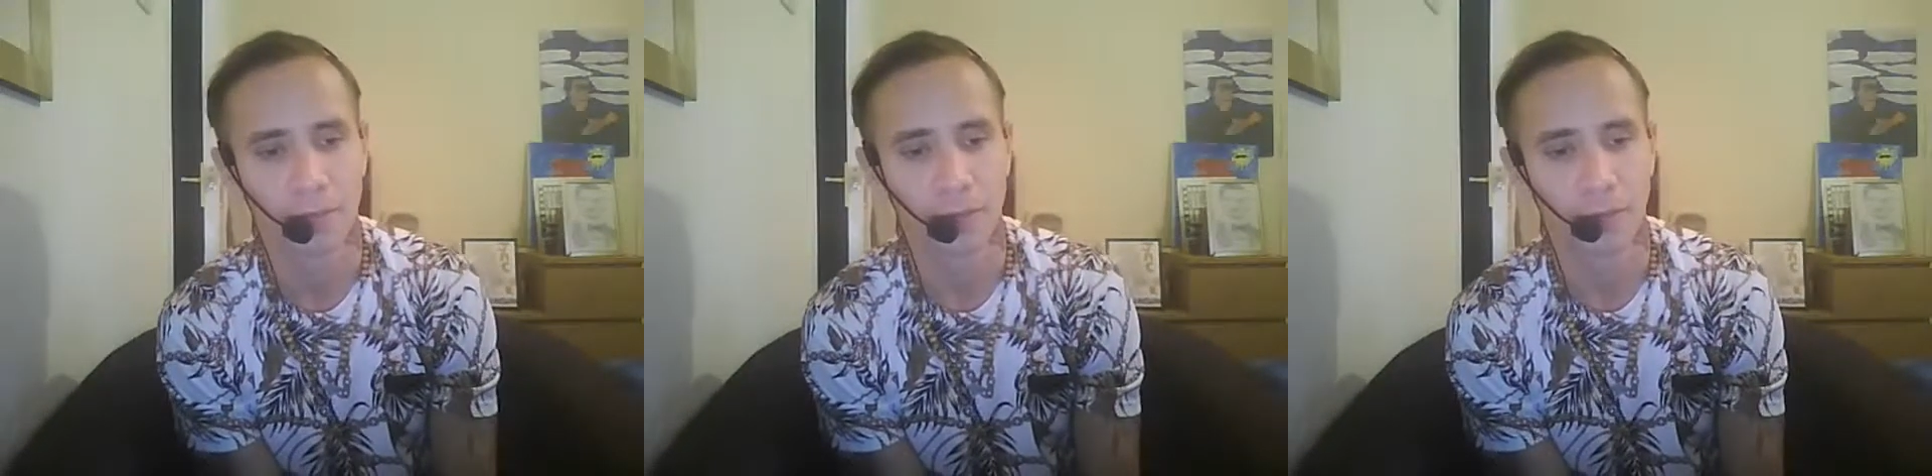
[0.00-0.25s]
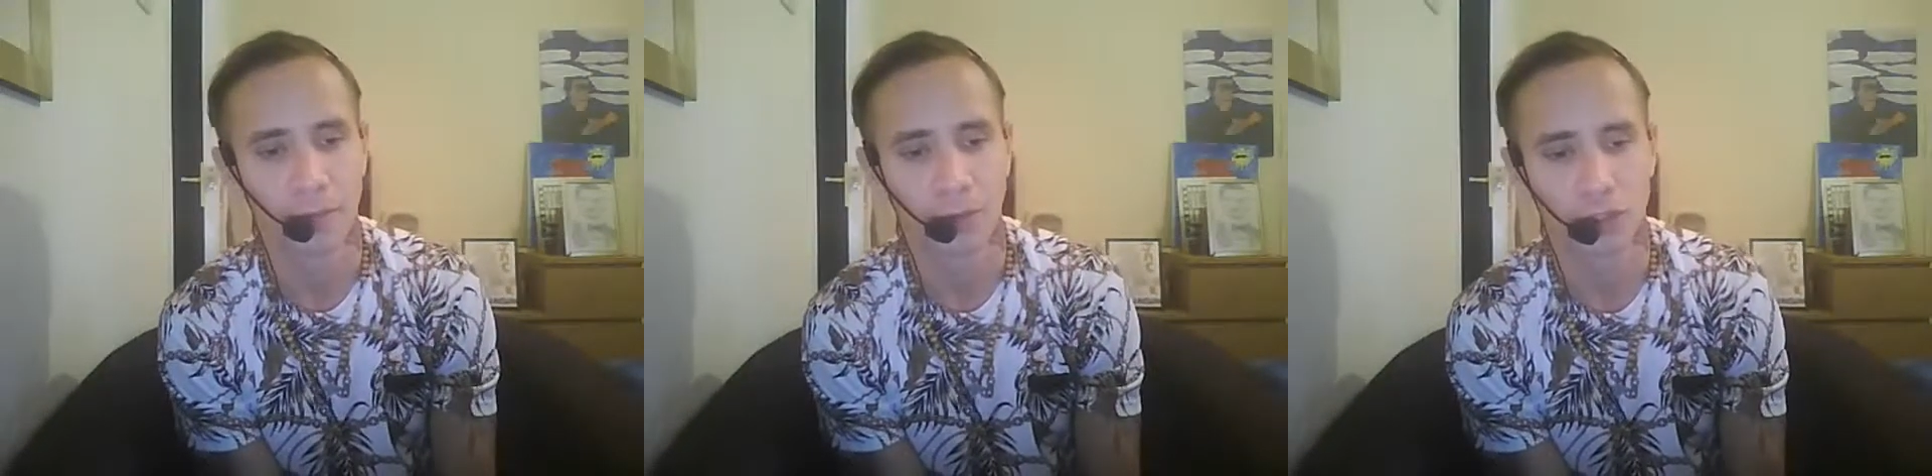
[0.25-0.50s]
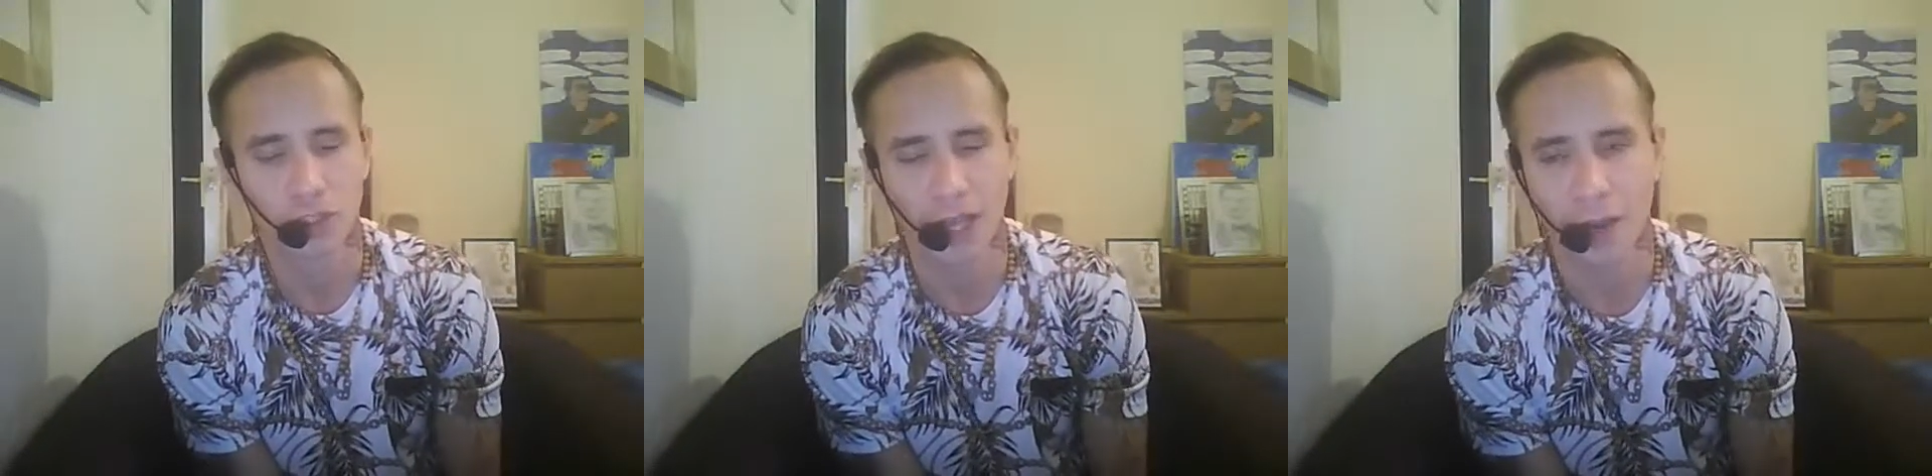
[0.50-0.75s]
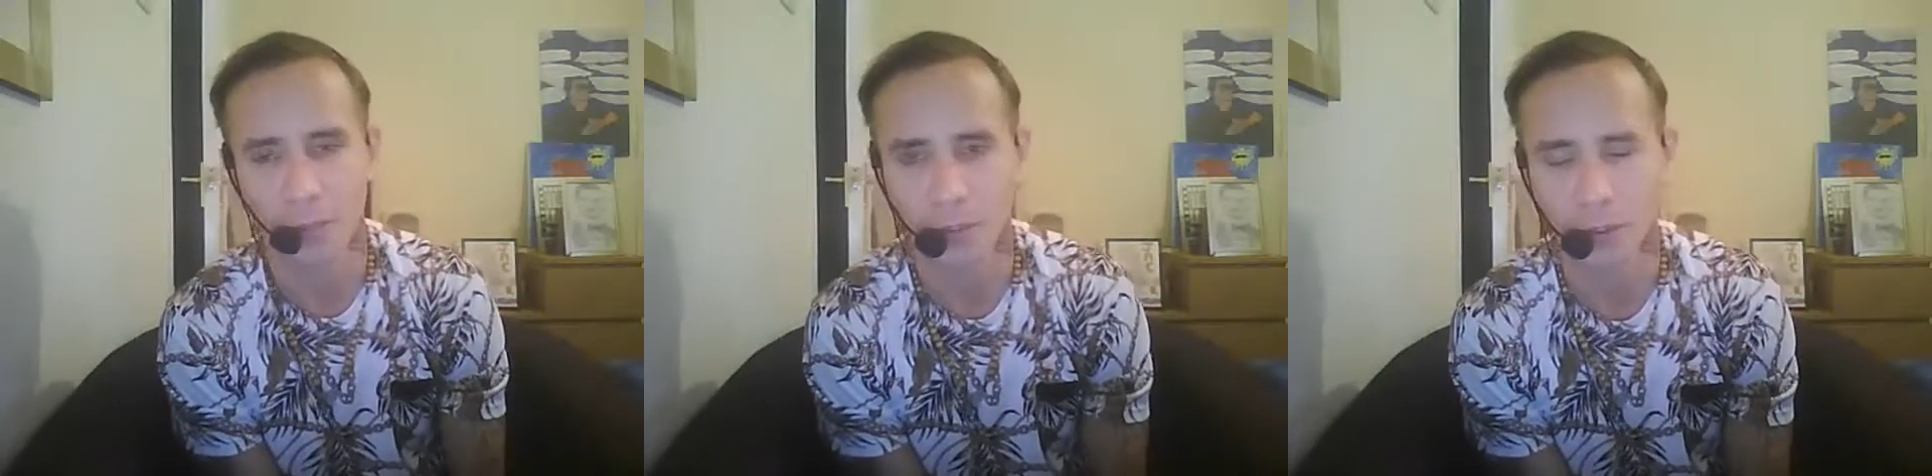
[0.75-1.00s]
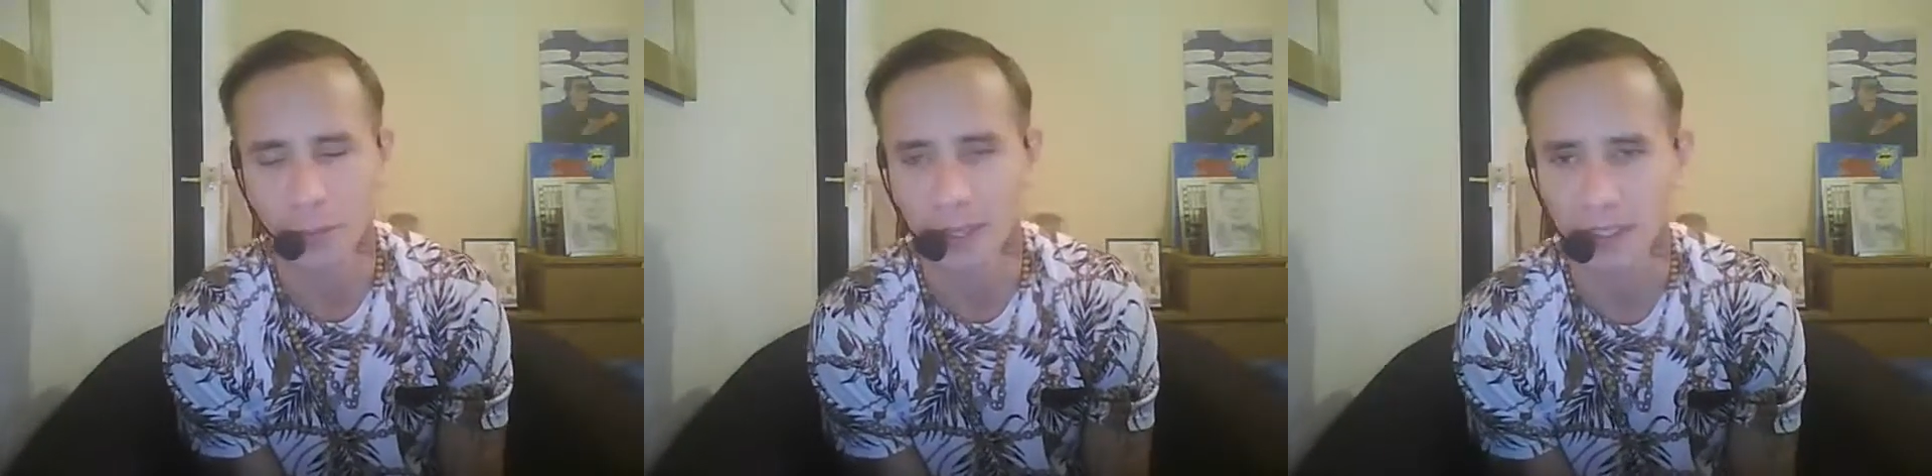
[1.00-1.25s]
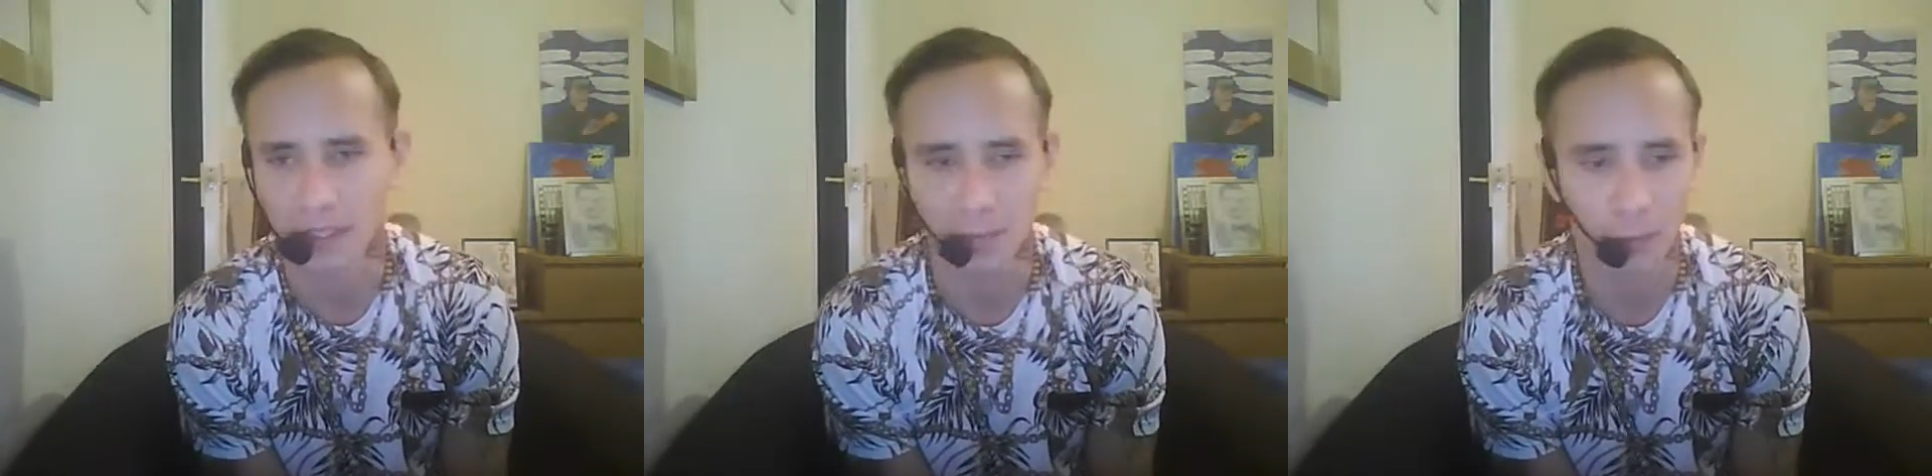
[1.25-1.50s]
for a sale
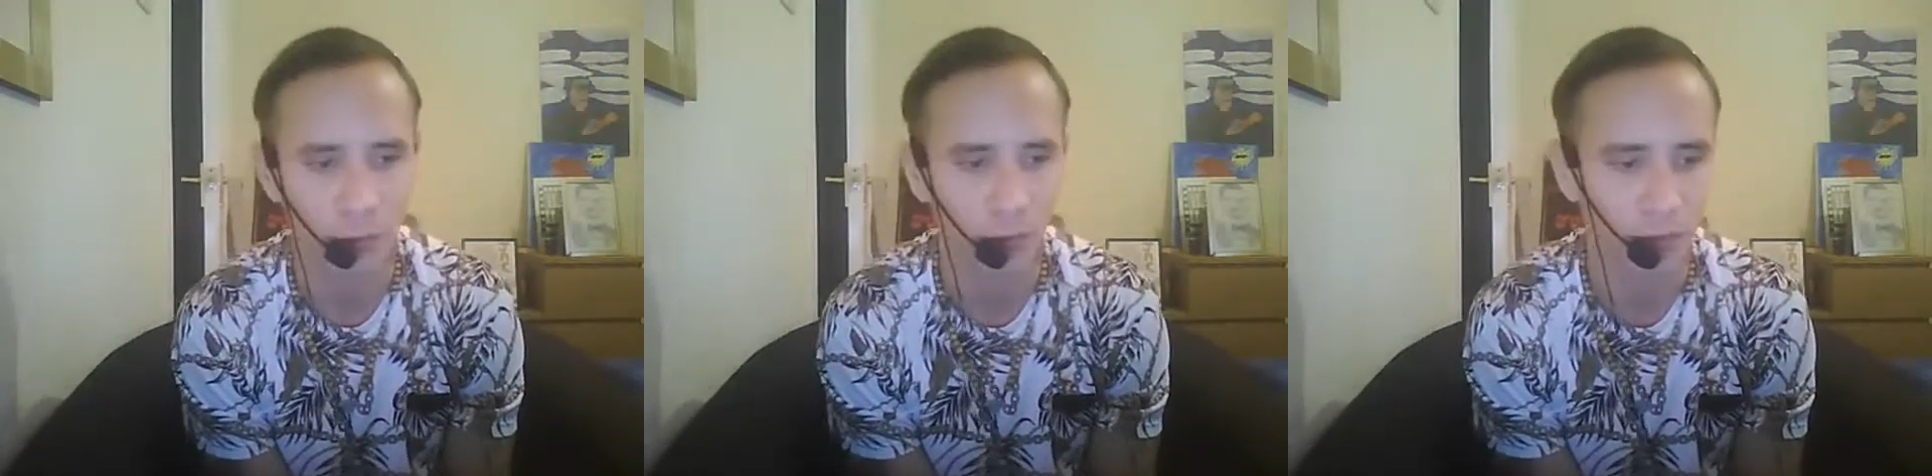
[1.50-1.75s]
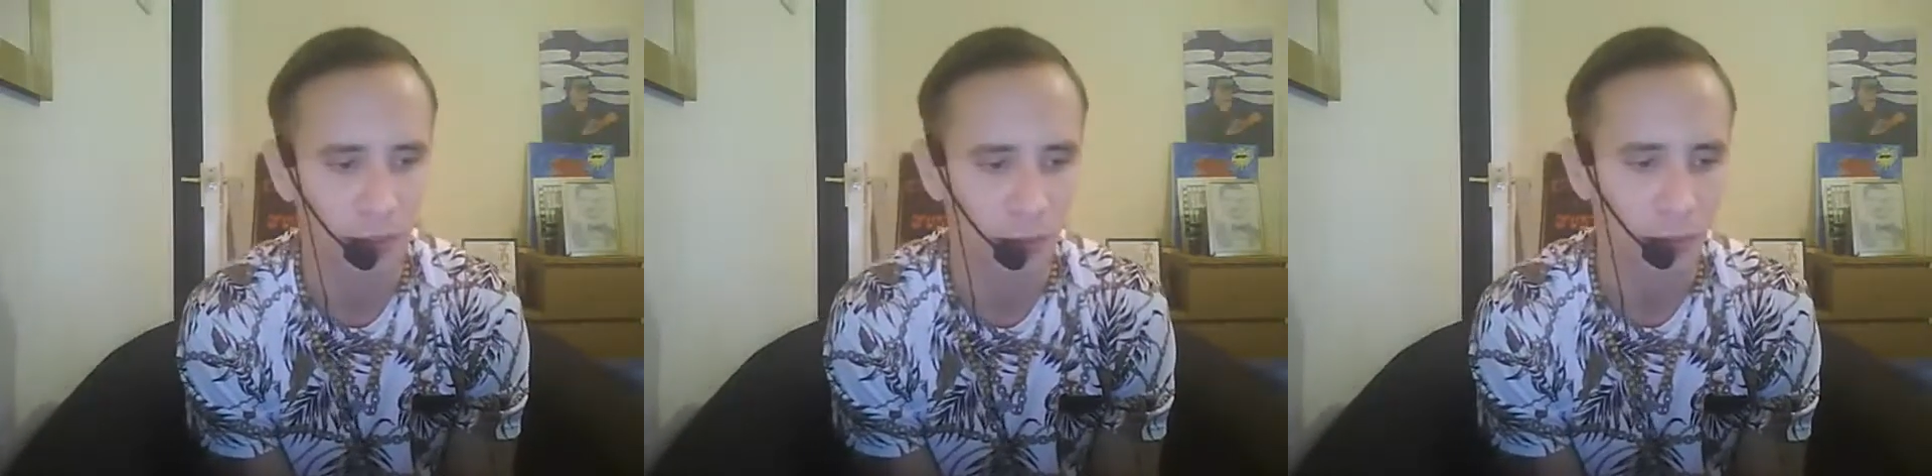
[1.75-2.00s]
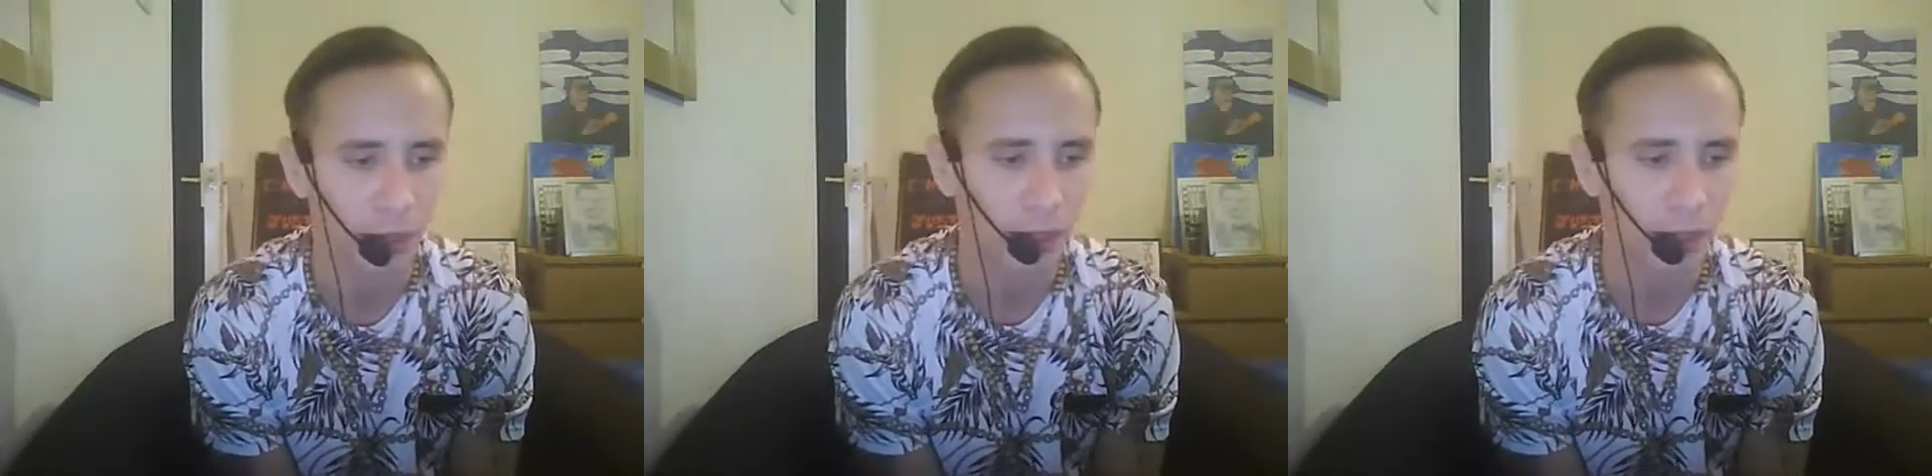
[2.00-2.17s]
perspective point of view,